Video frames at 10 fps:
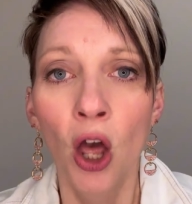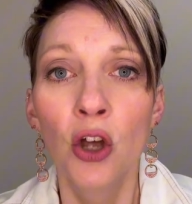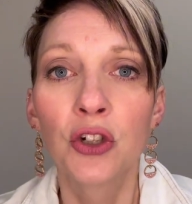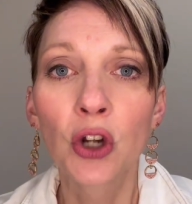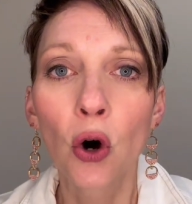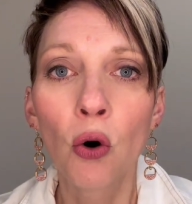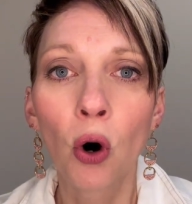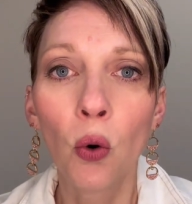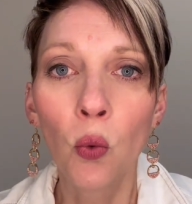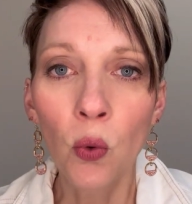
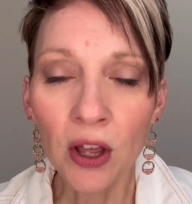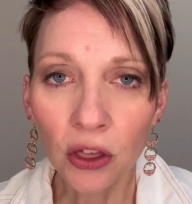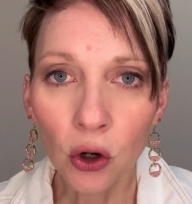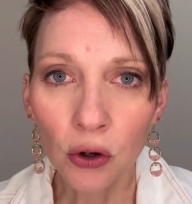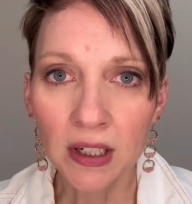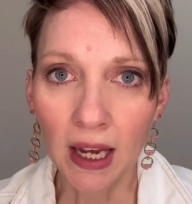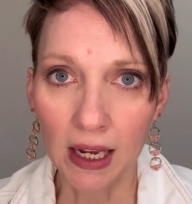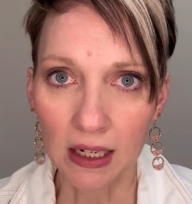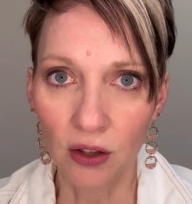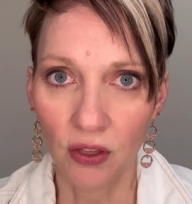So with
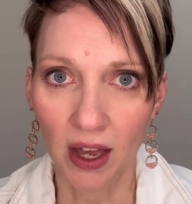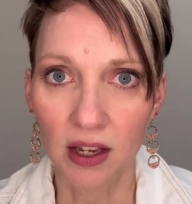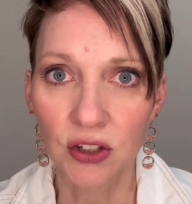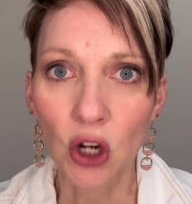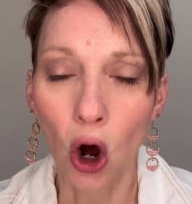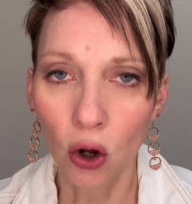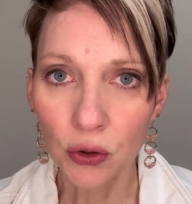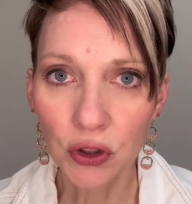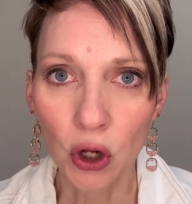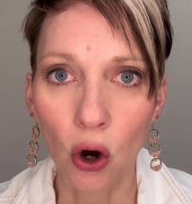creating this,
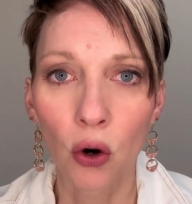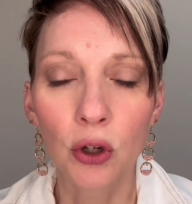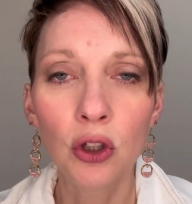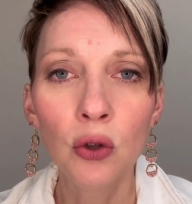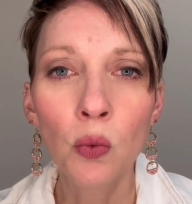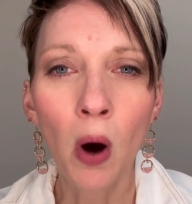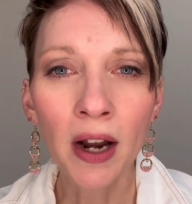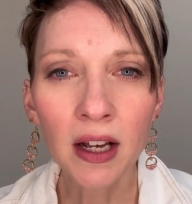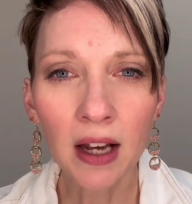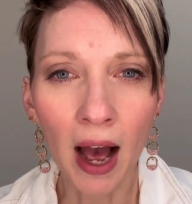also, you want
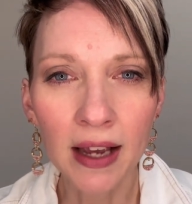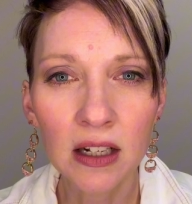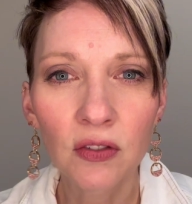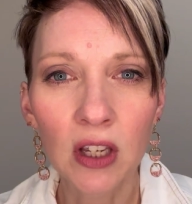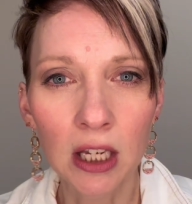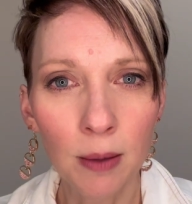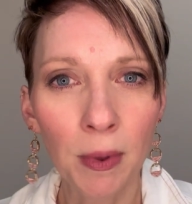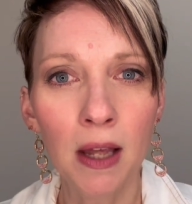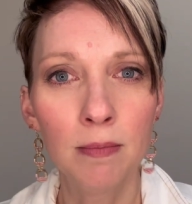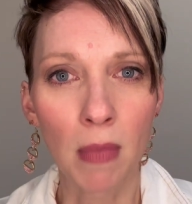to kind of keep
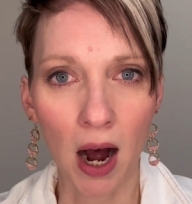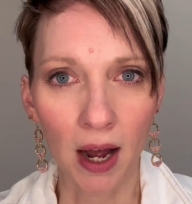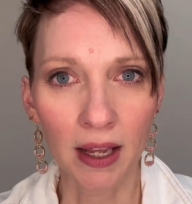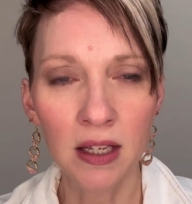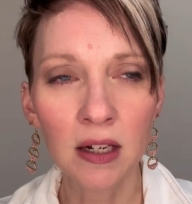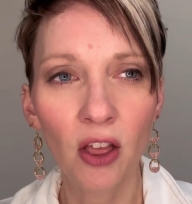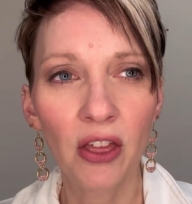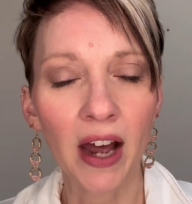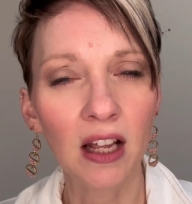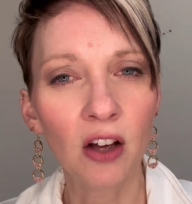in mind
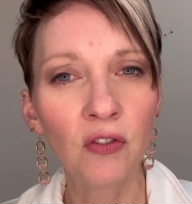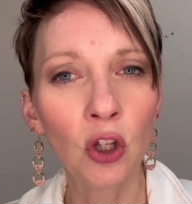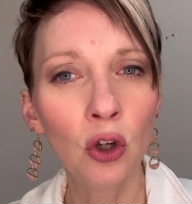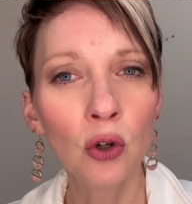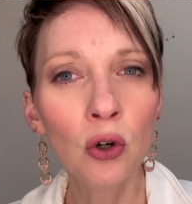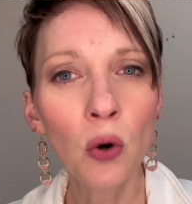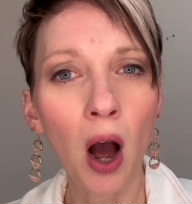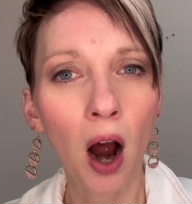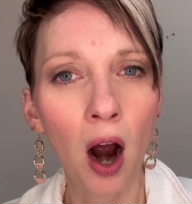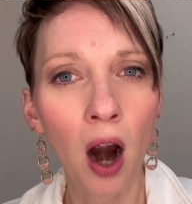that if you
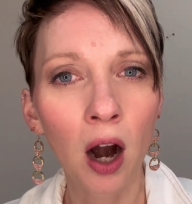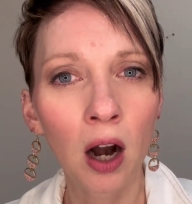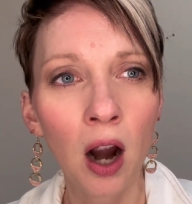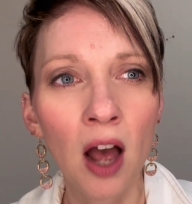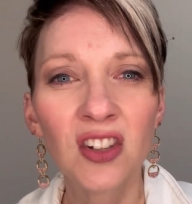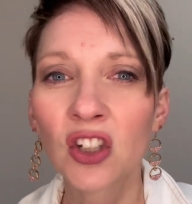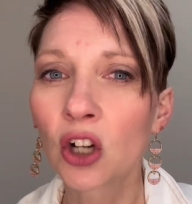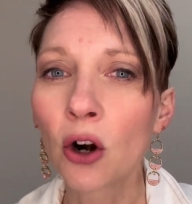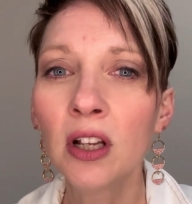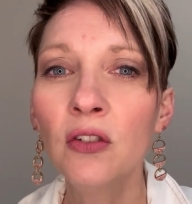are
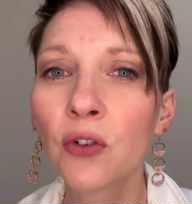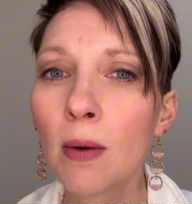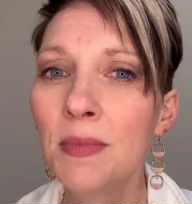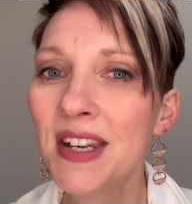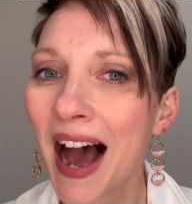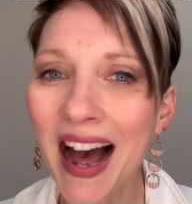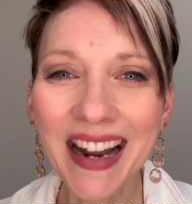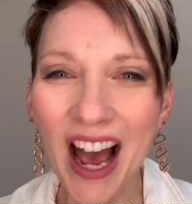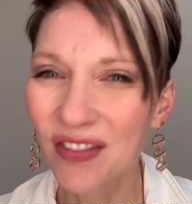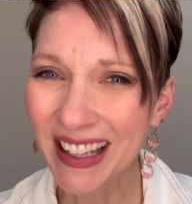starting from not
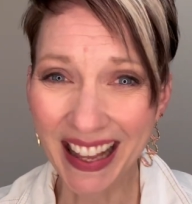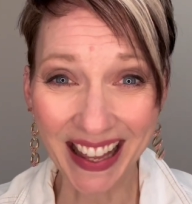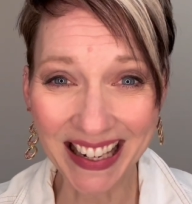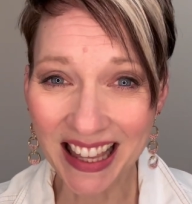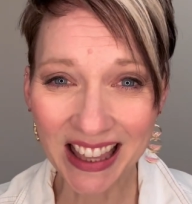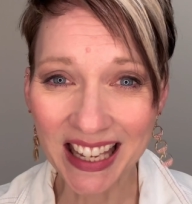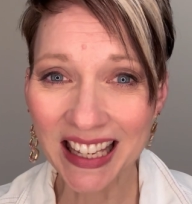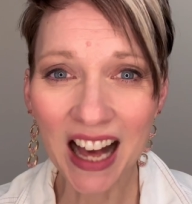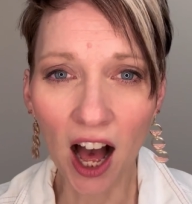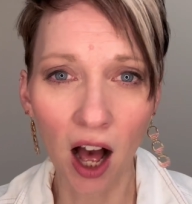having anything
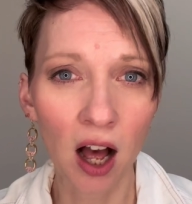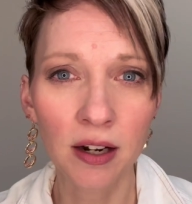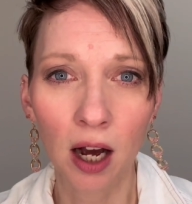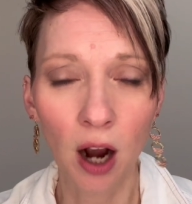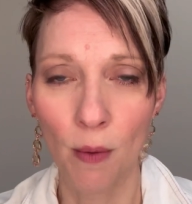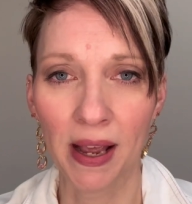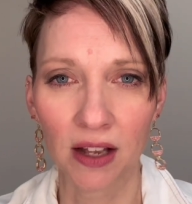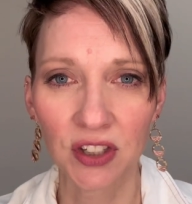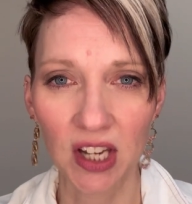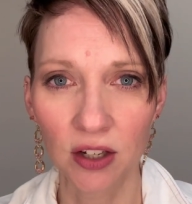on a
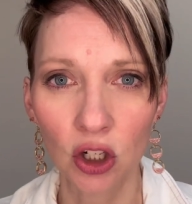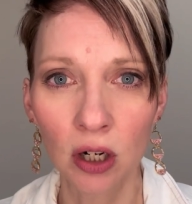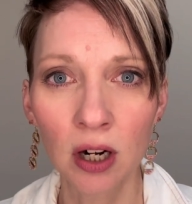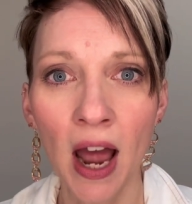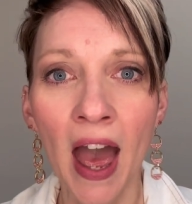command center,